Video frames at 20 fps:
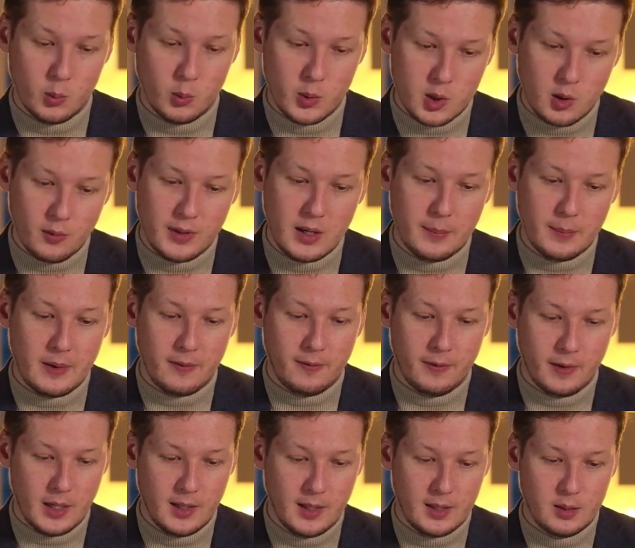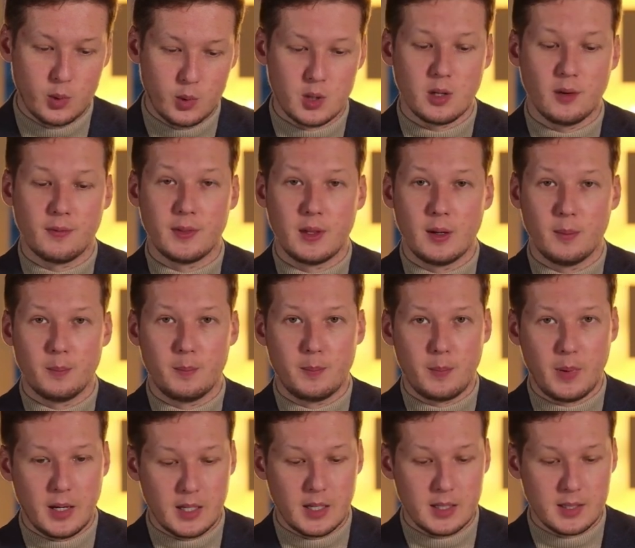which of them are failing, which of them
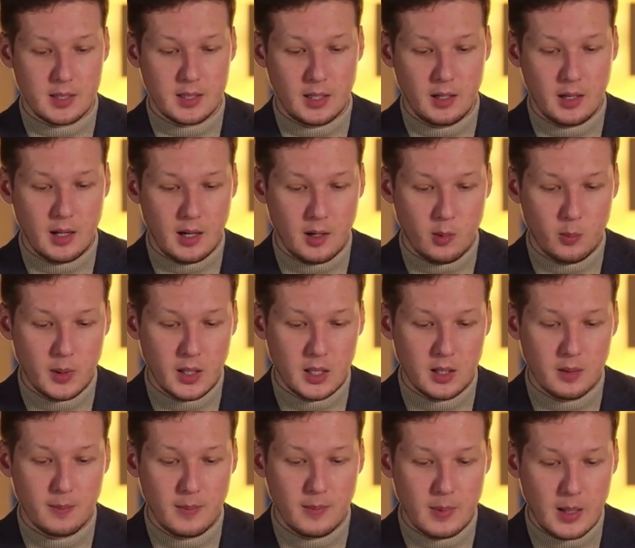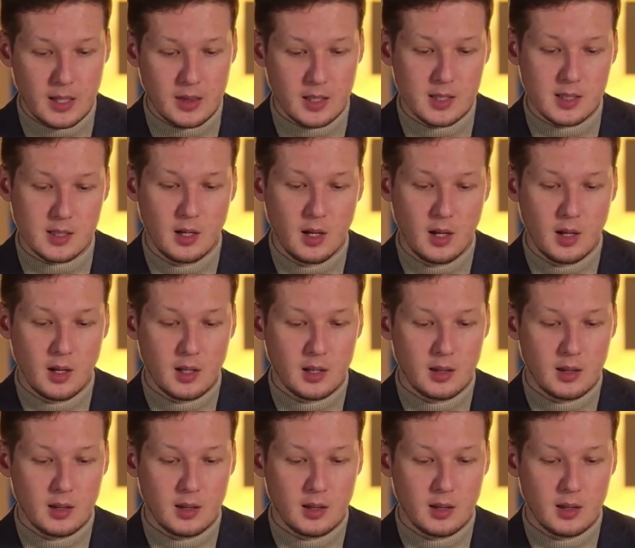passed, and how many methods